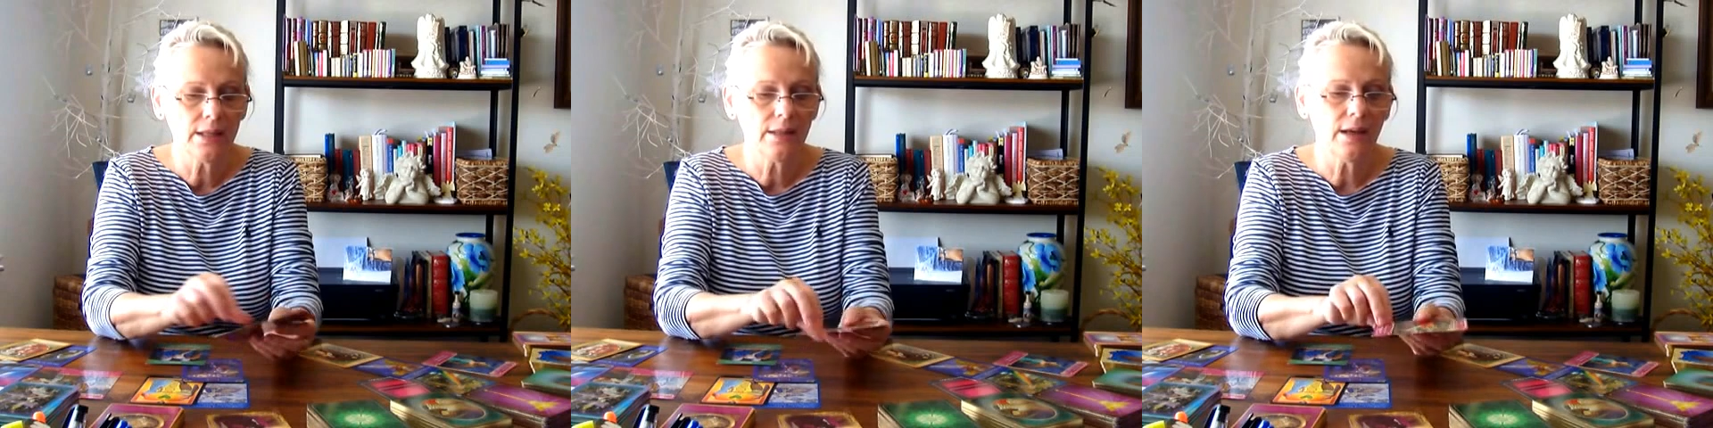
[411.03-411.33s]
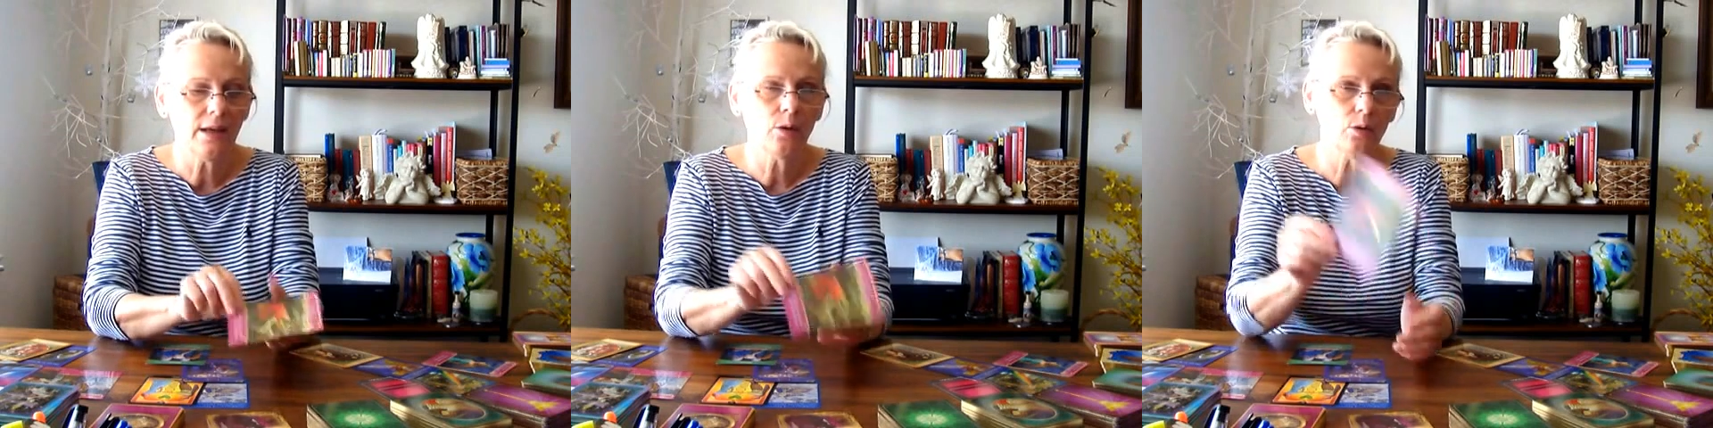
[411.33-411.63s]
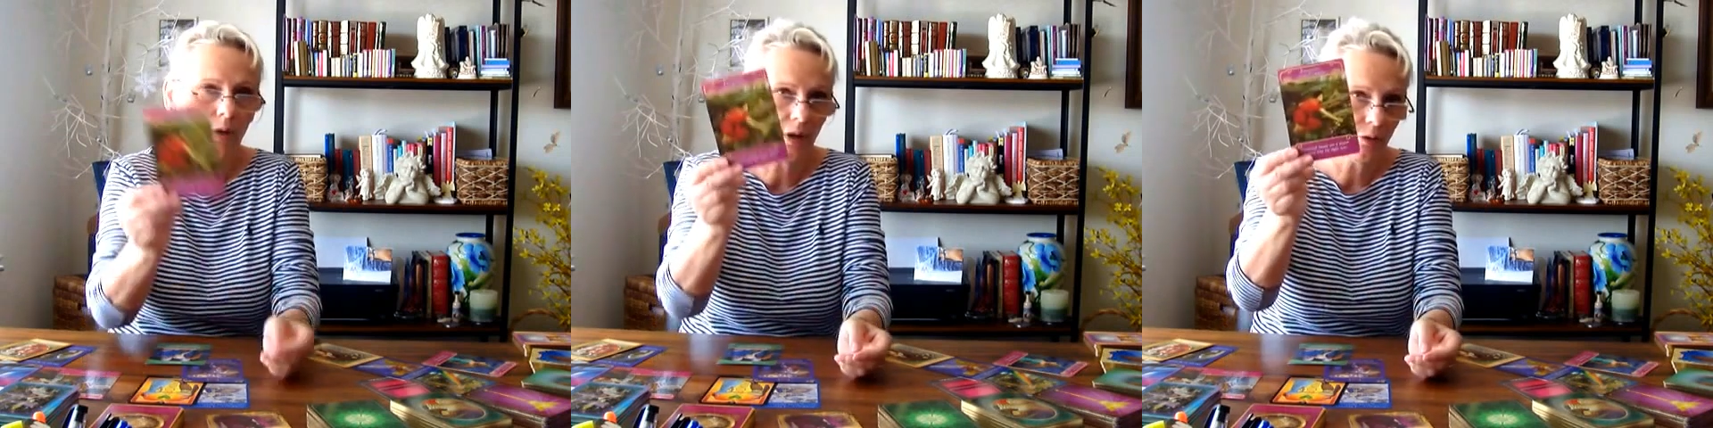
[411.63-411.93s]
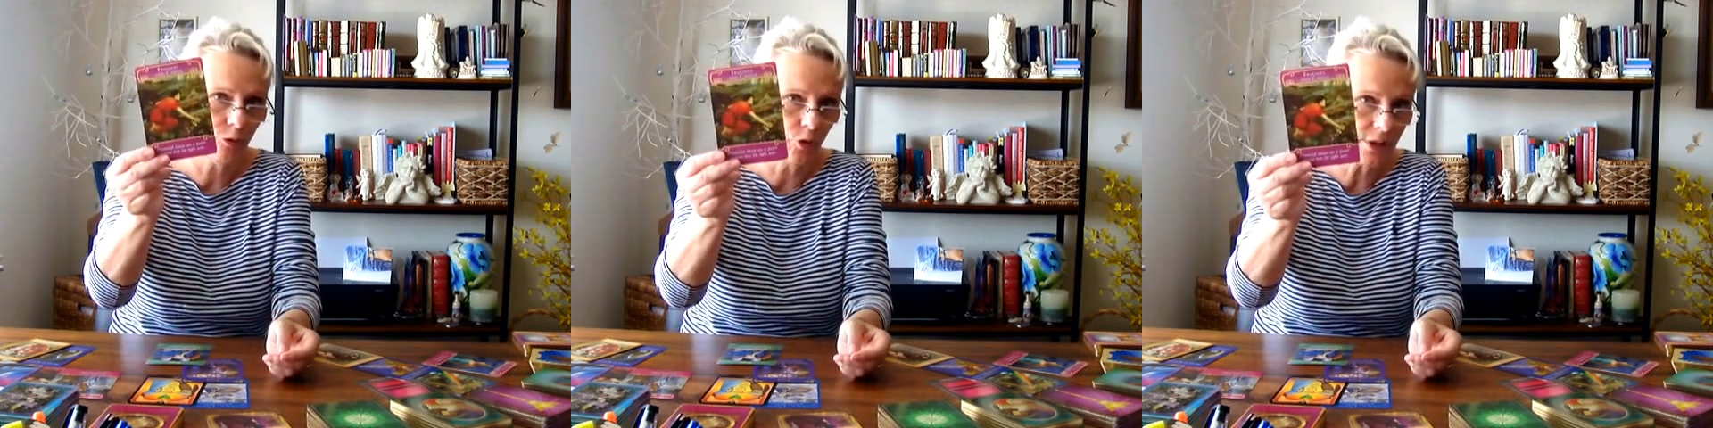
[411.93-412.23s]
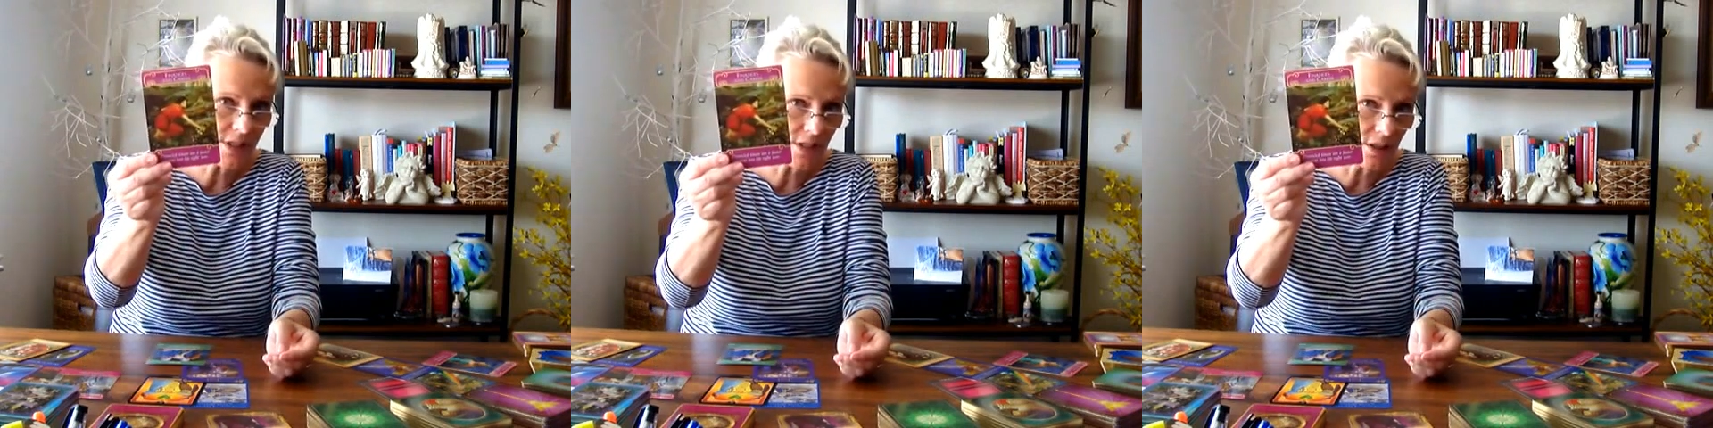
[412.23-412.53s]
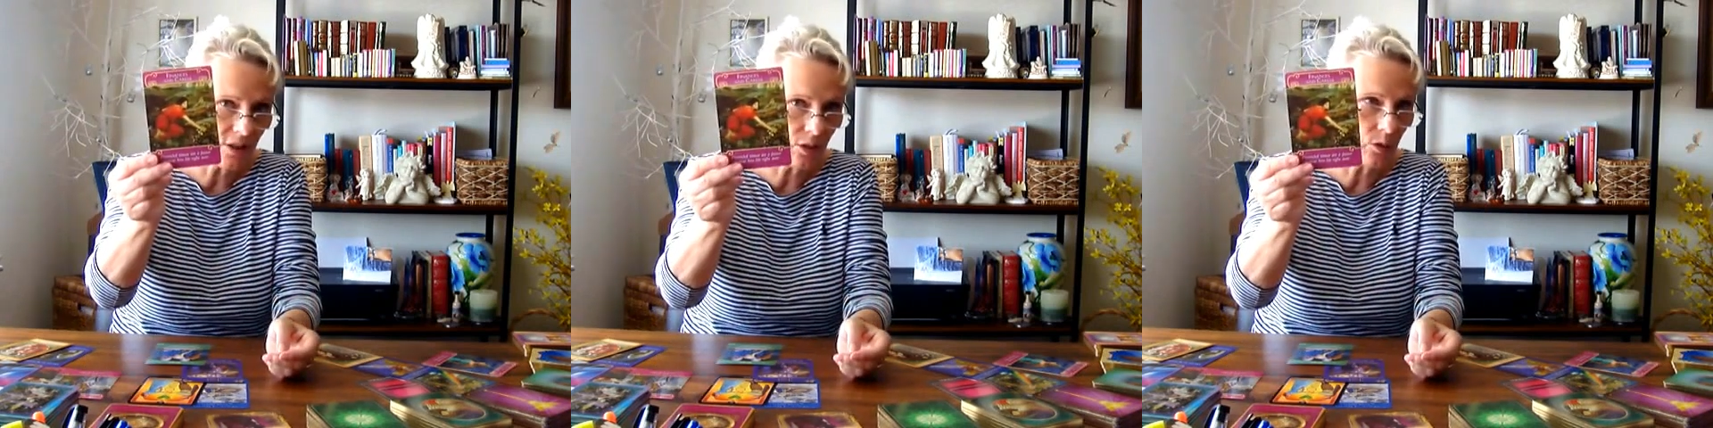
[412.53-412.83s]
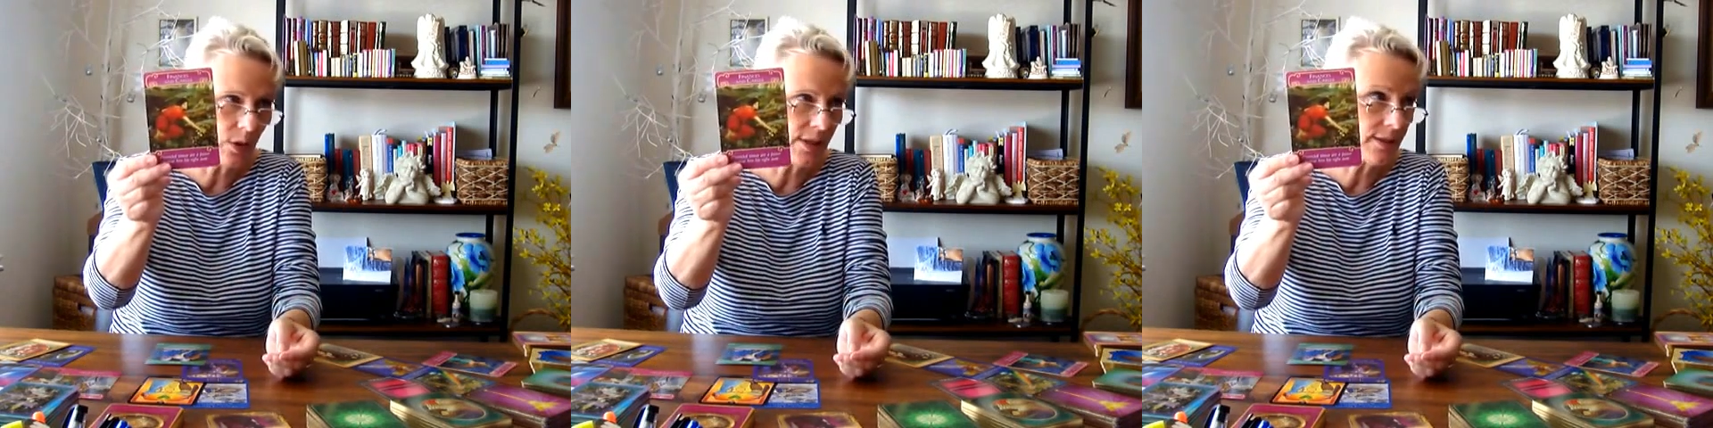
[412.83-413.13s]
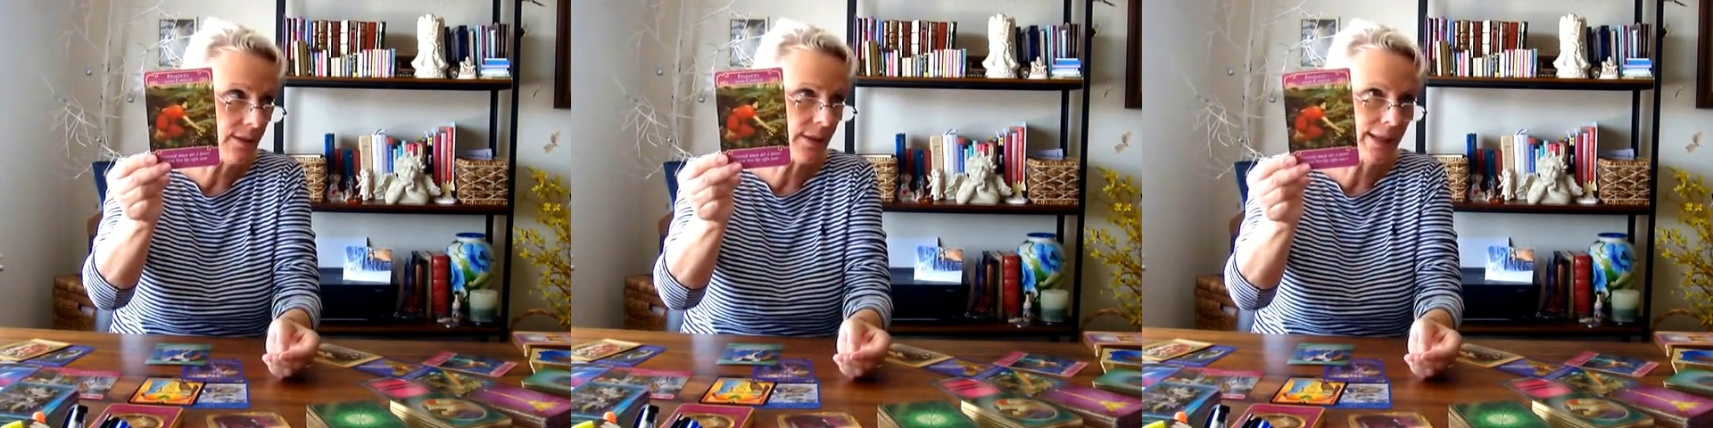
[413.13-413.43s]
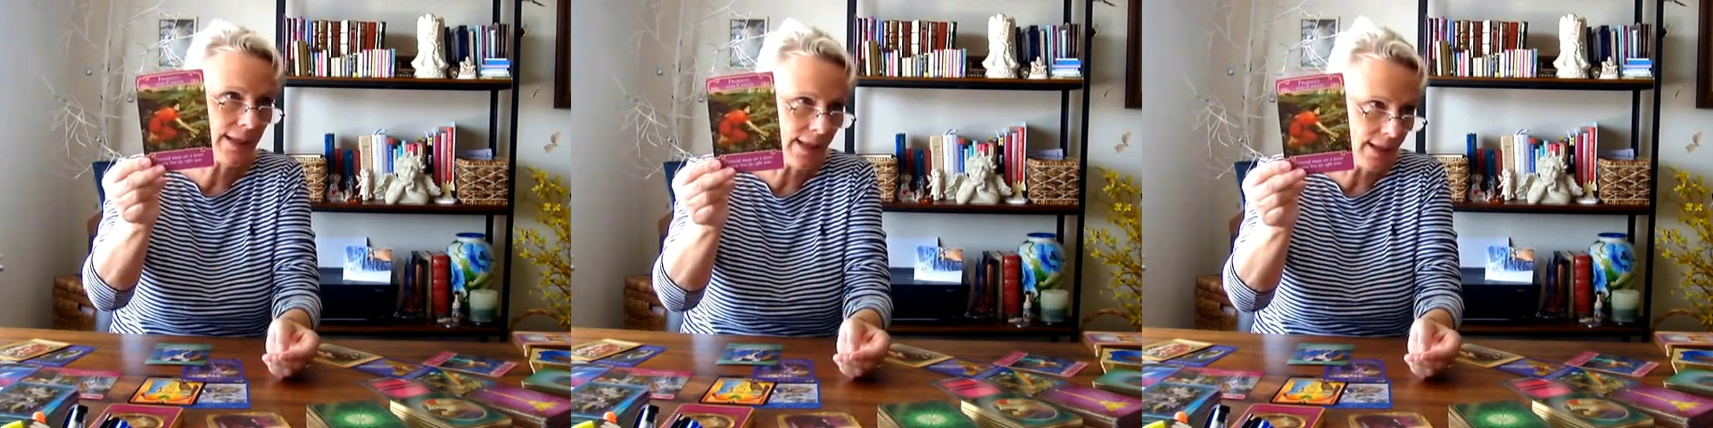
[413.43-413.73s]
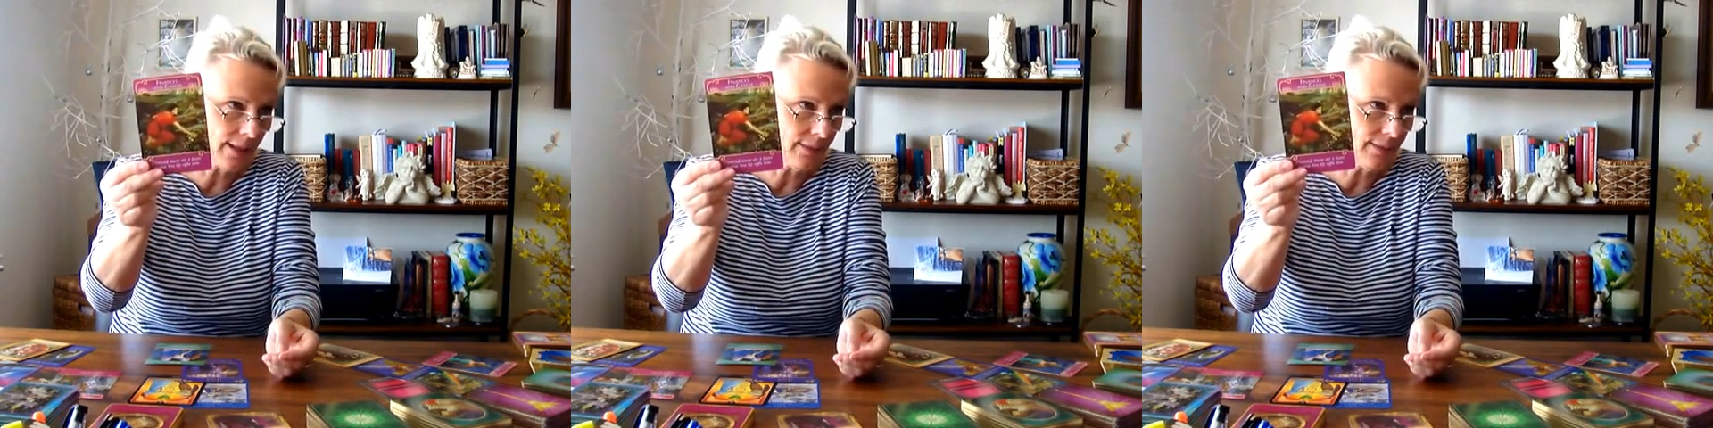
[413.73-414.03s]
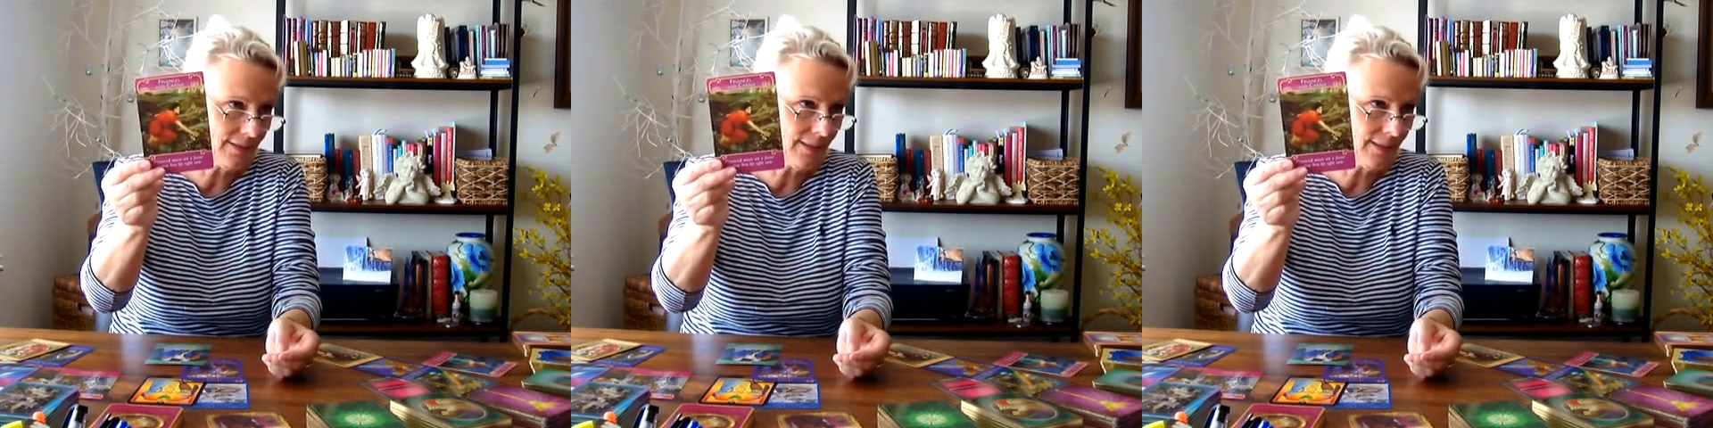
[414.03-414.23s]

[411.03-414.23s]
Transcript: Now, for the single ones, again,